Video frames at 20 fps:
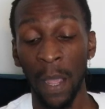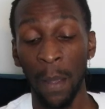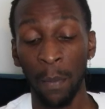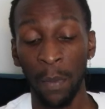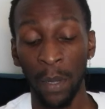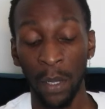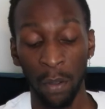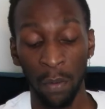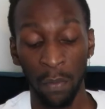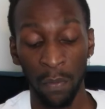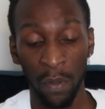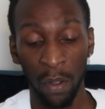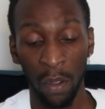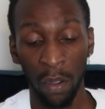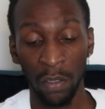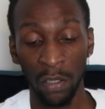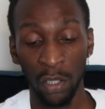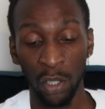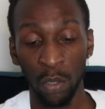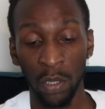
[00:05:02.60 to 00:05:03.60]
family of
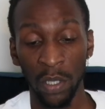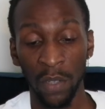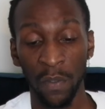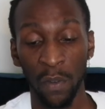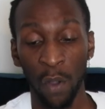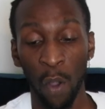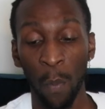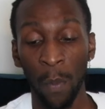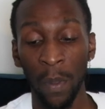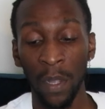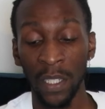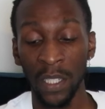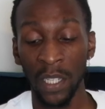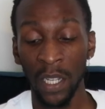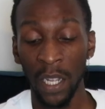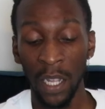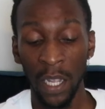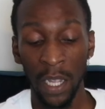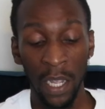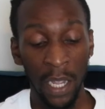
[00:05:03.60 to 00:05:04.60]
young Joseph
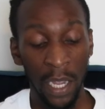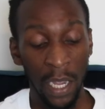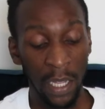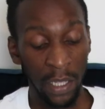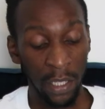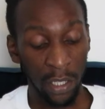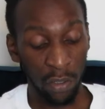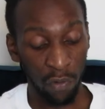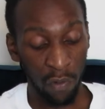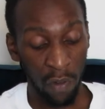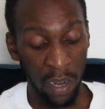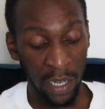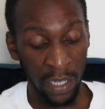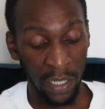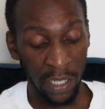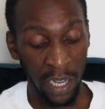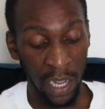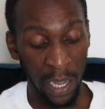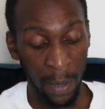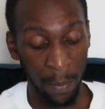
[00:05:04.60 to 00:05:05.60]
Gomez in this
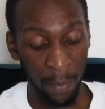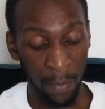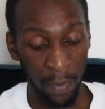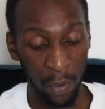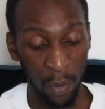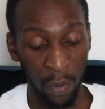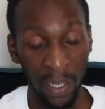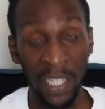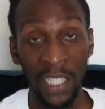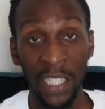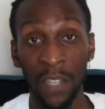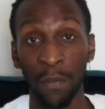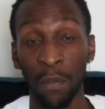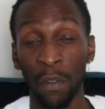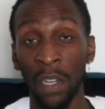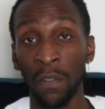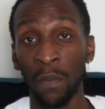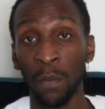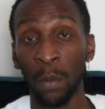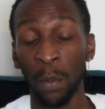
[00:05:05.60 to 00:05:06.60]
trying time. Not easy
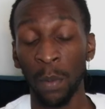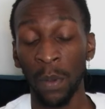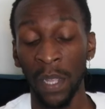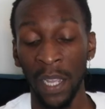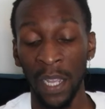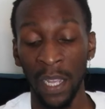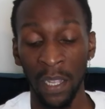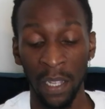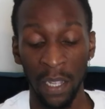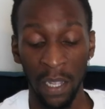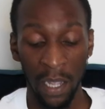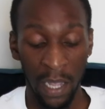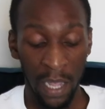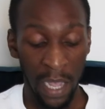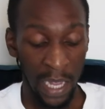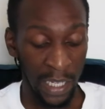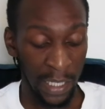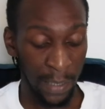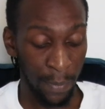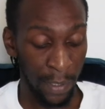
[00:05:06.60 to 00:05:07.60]
for any football player,
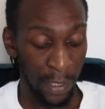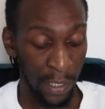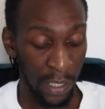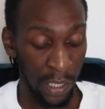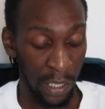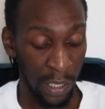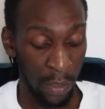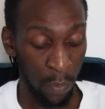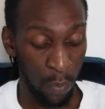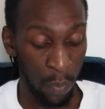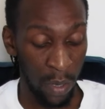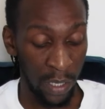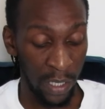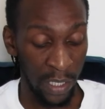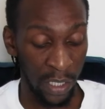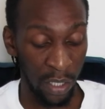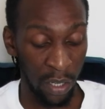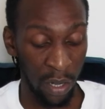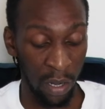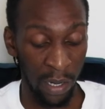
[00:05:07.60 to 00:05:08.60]
and especially
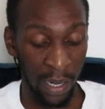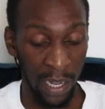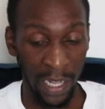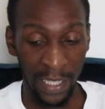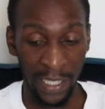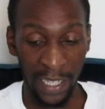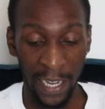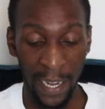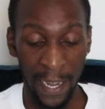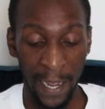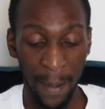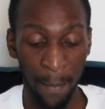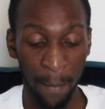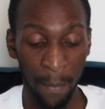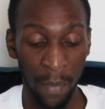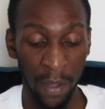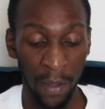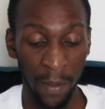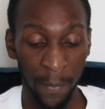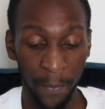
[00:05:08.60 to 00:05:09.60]
one as young as
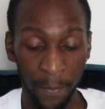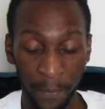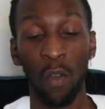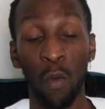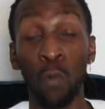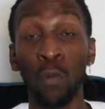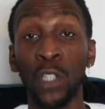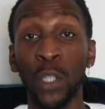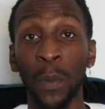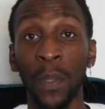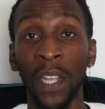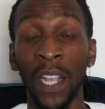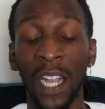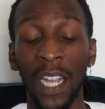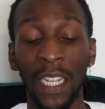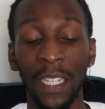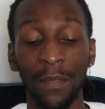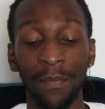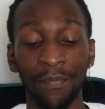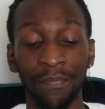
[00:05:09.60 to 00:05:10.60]
him. Also in the
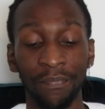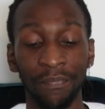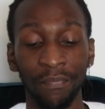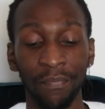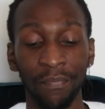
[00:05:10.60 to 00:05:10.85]
eye,